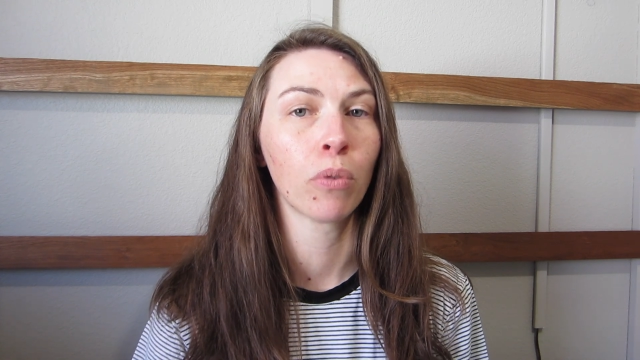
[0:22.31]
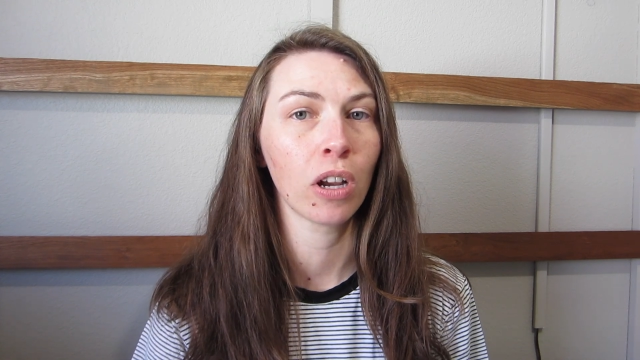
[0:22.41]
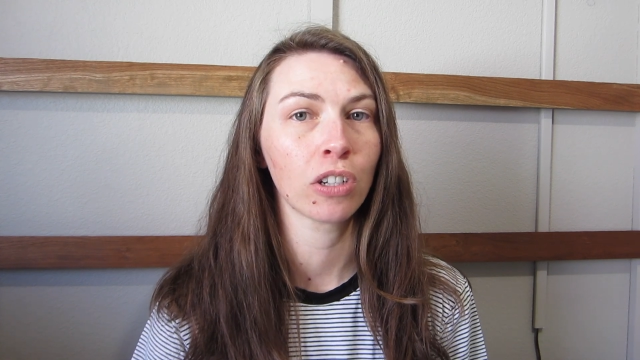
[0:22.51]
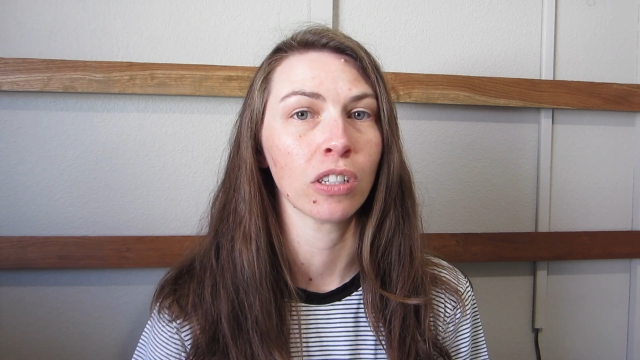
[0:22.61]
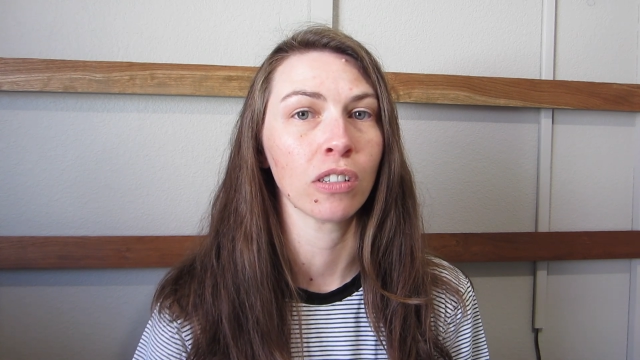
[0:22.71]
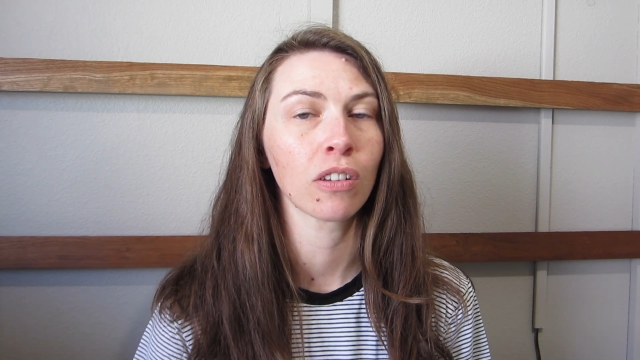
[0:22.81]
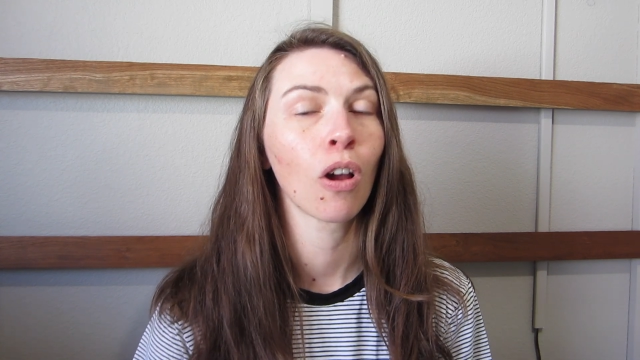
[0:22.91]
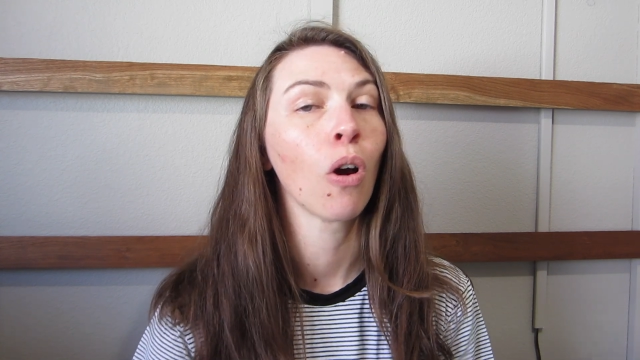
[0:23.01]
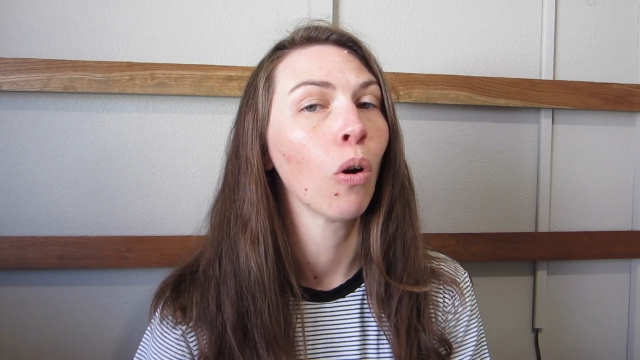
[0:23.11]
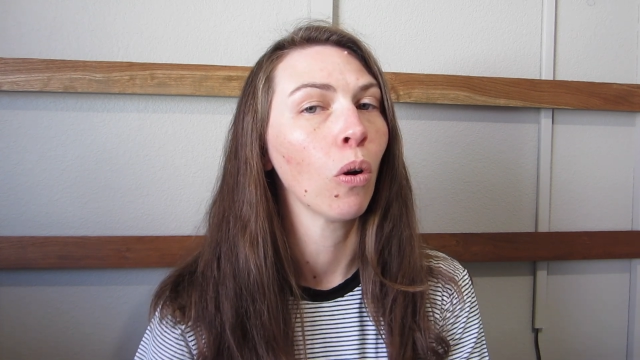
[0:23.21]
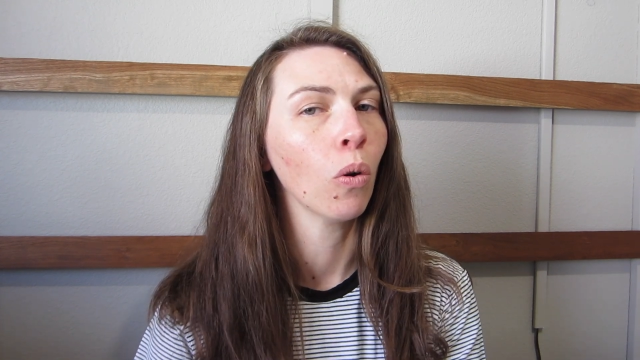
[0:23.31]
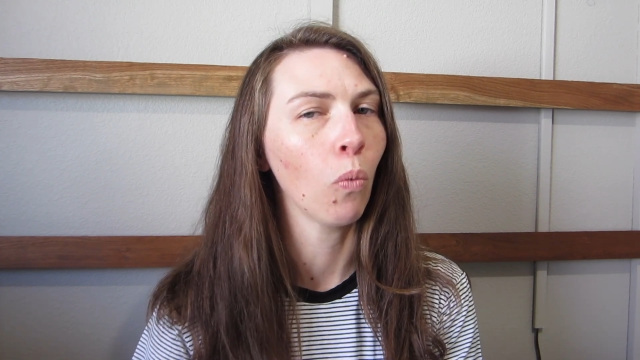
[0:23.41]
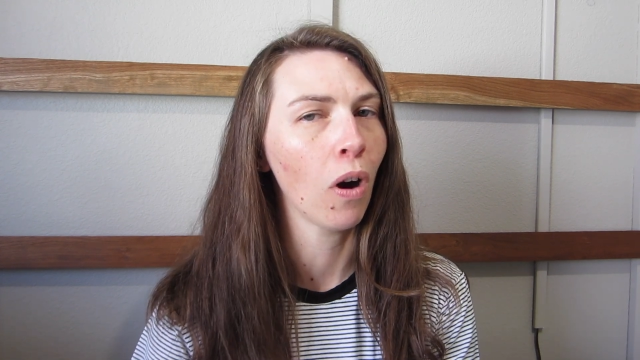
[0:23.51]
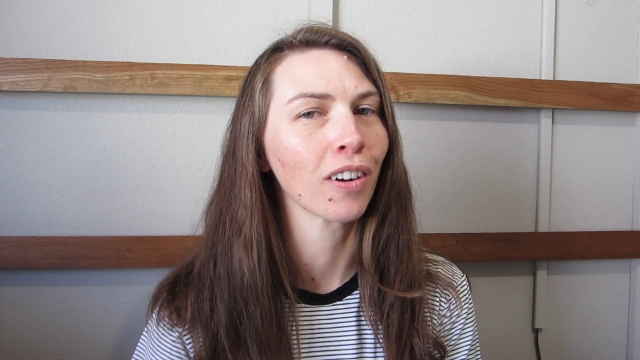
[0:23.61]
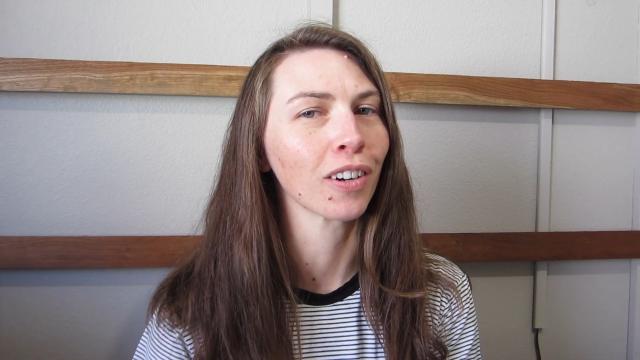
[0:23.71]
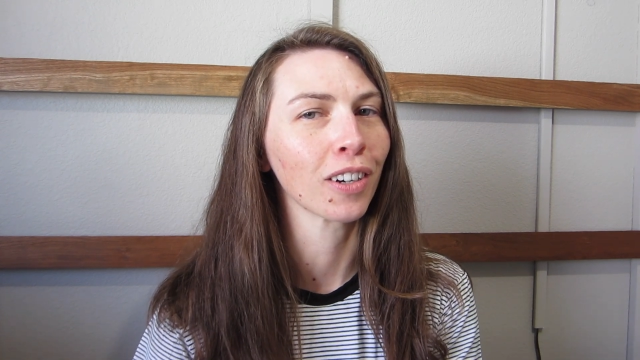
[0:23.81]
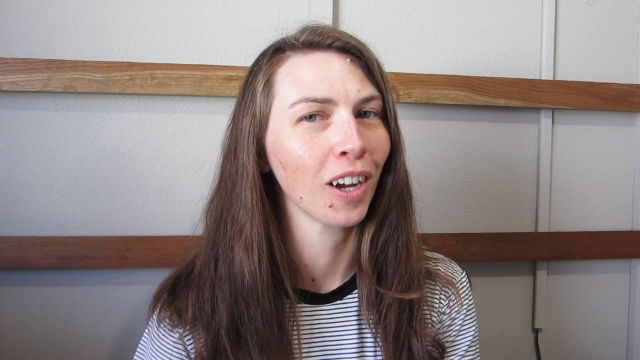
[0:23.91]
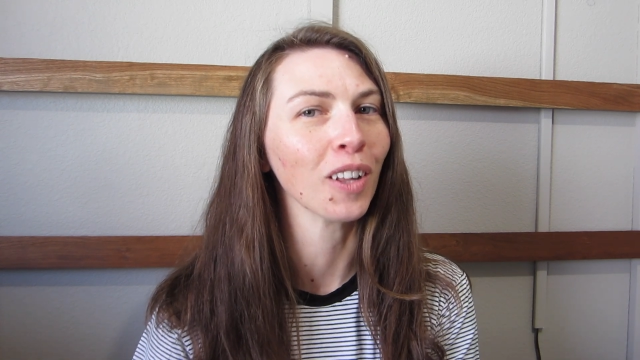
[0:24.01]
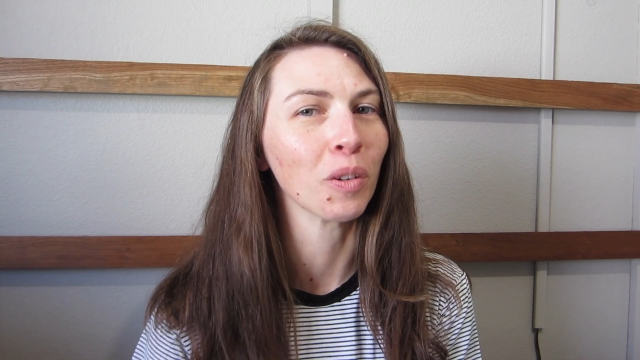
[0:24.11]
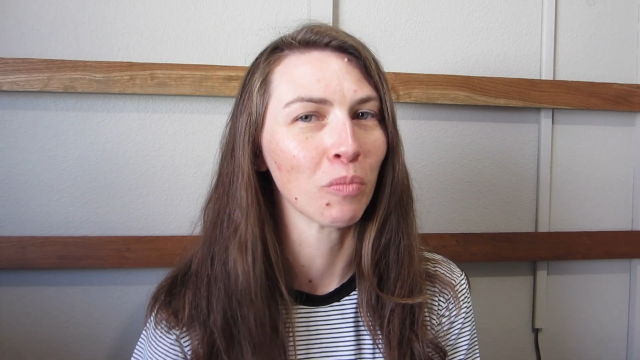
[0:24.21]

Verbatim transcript: brushes, watercolor